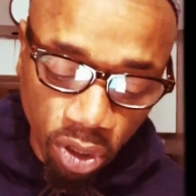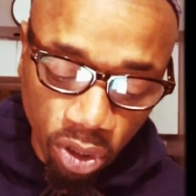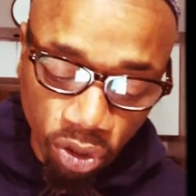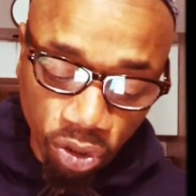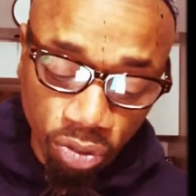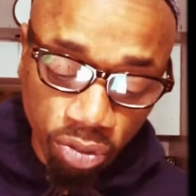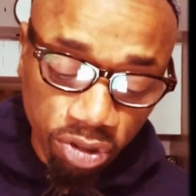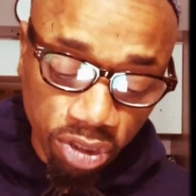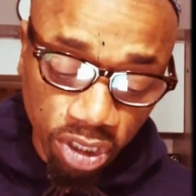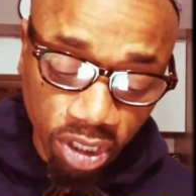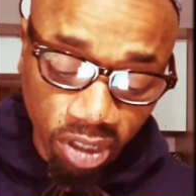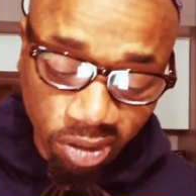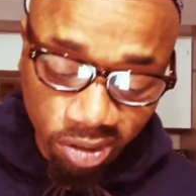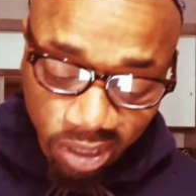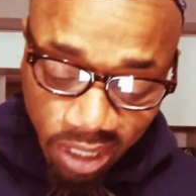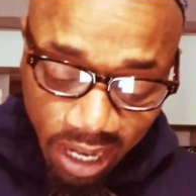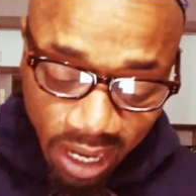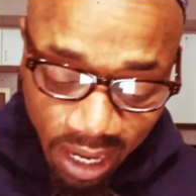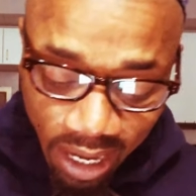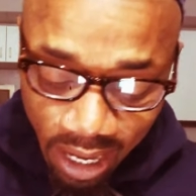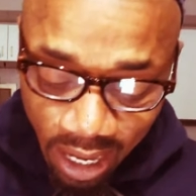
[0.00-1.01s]
You shall
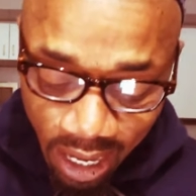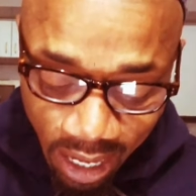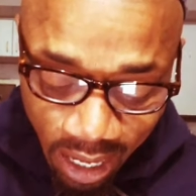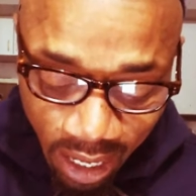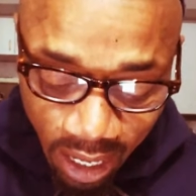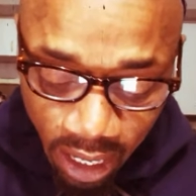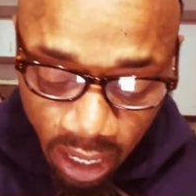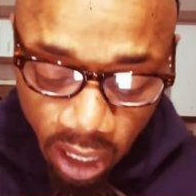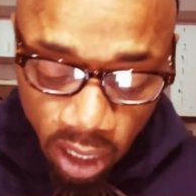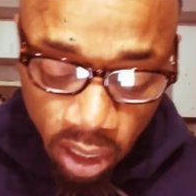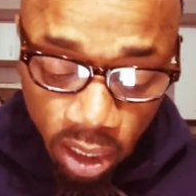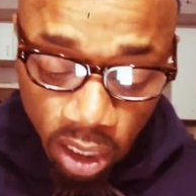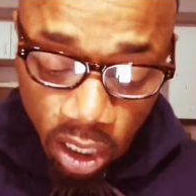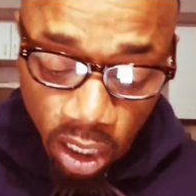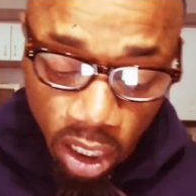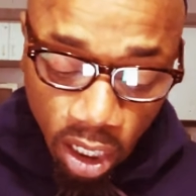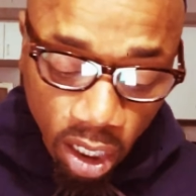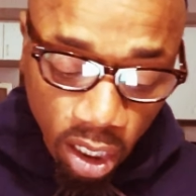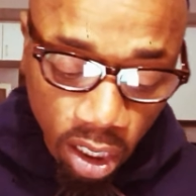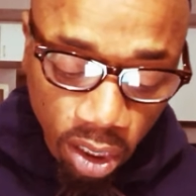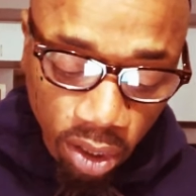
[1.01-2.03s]
not add
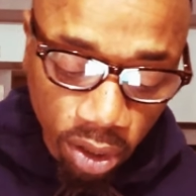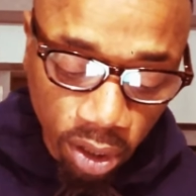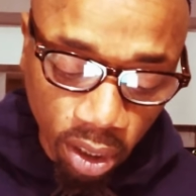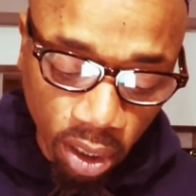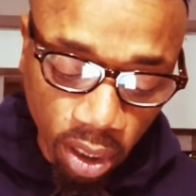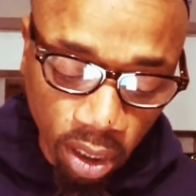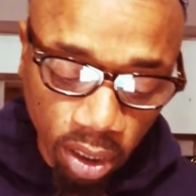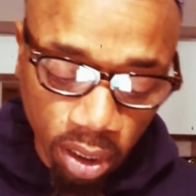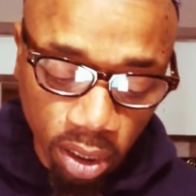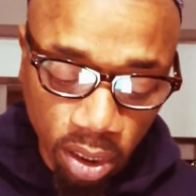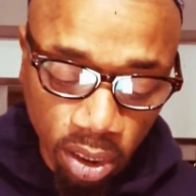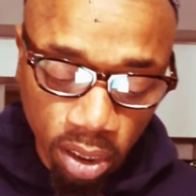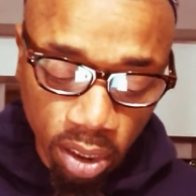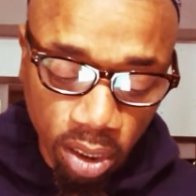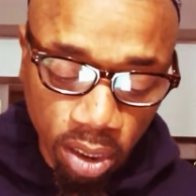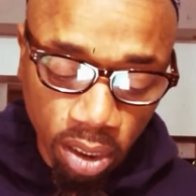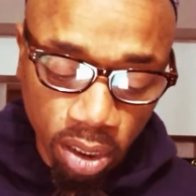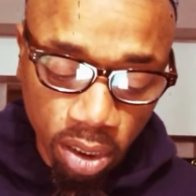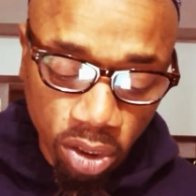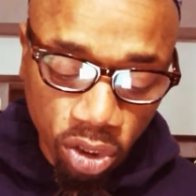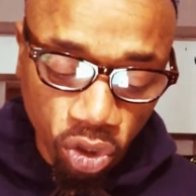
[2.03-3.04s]
anything
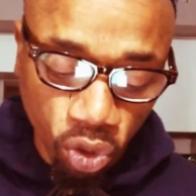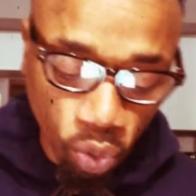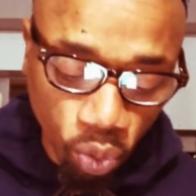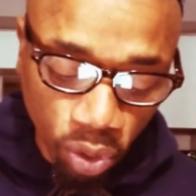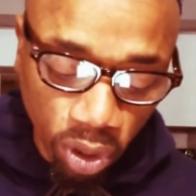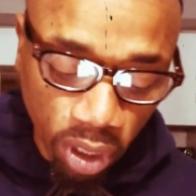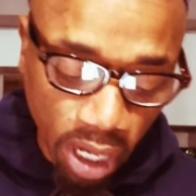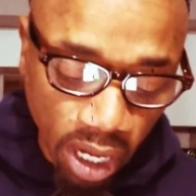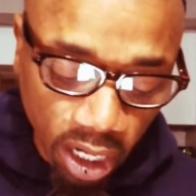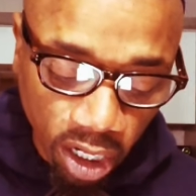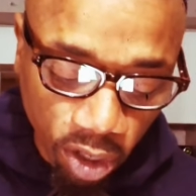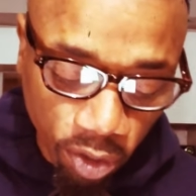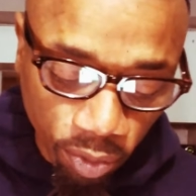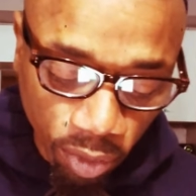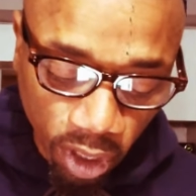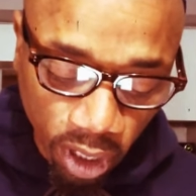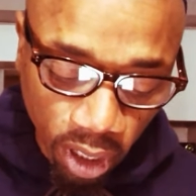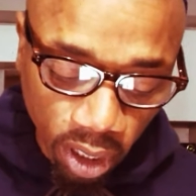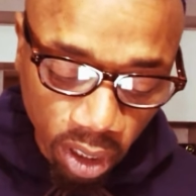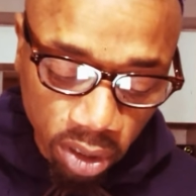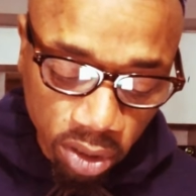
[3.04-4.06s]
to what I
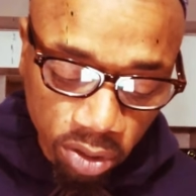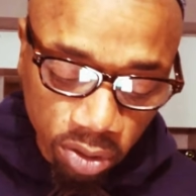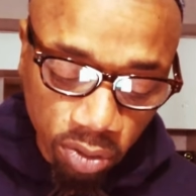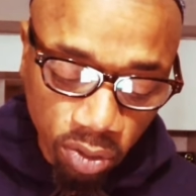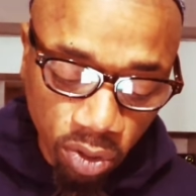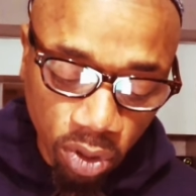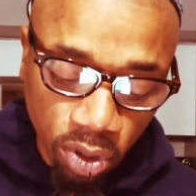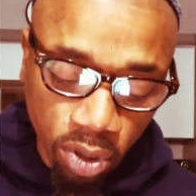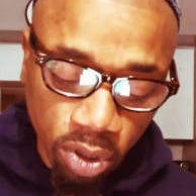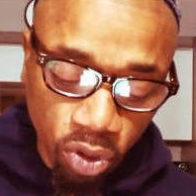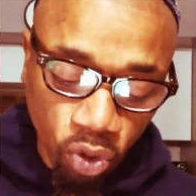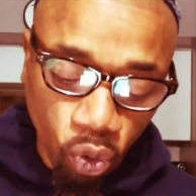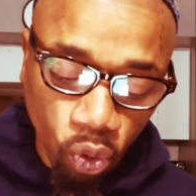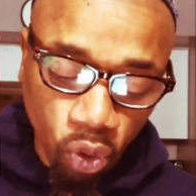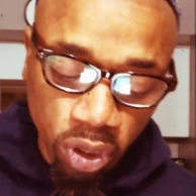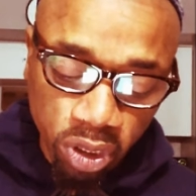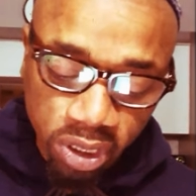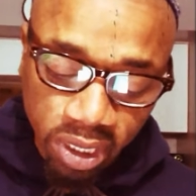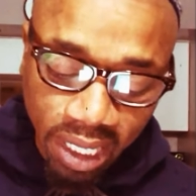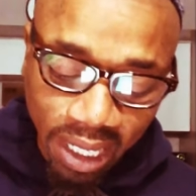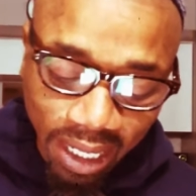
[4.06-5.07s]
command you,
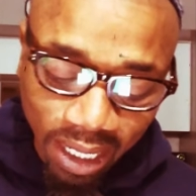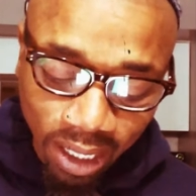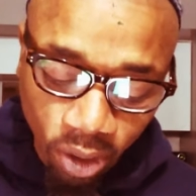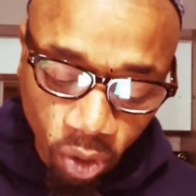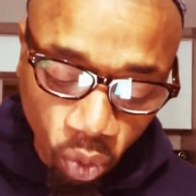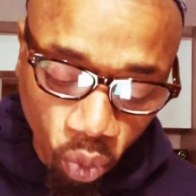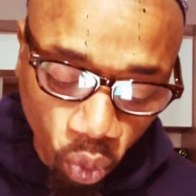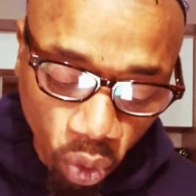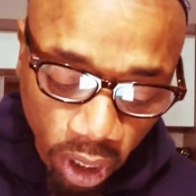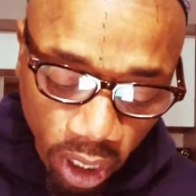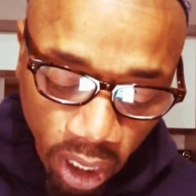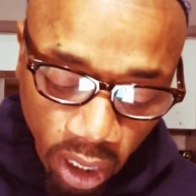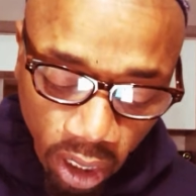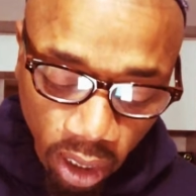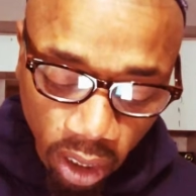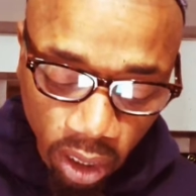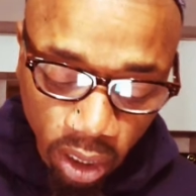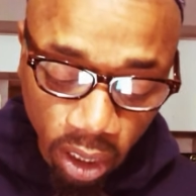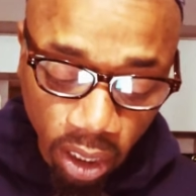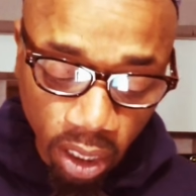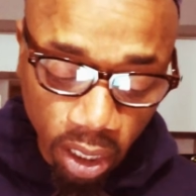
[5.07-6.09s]
or take away
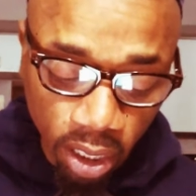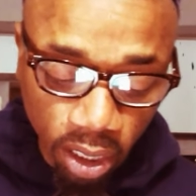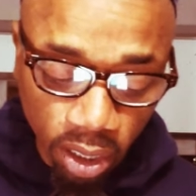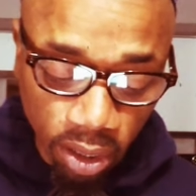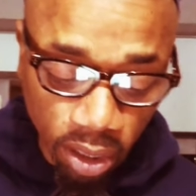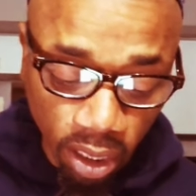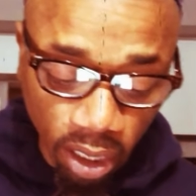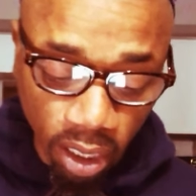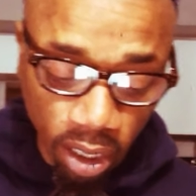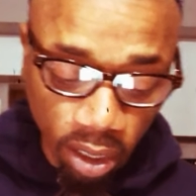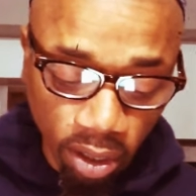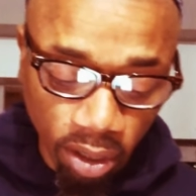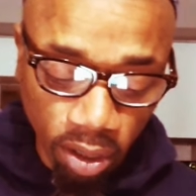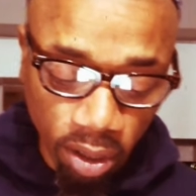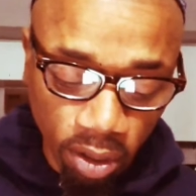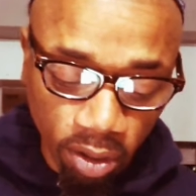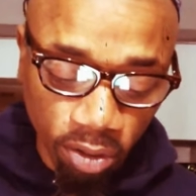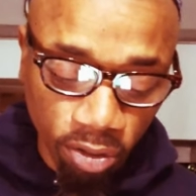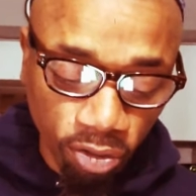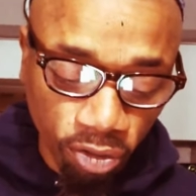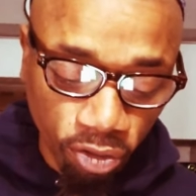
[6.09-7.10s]
anything
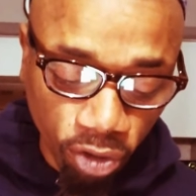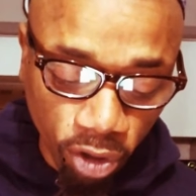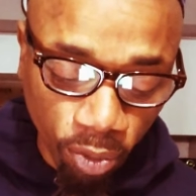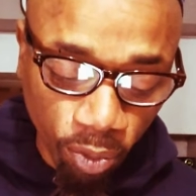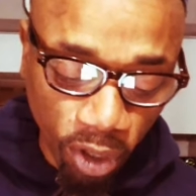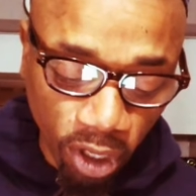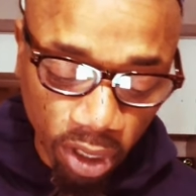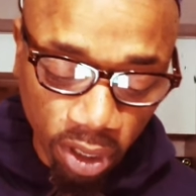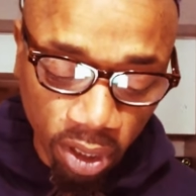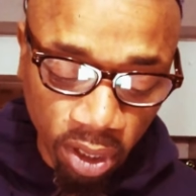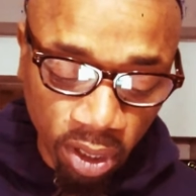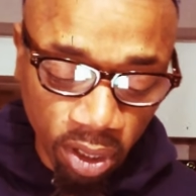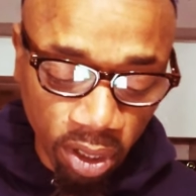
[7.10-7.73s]
from it,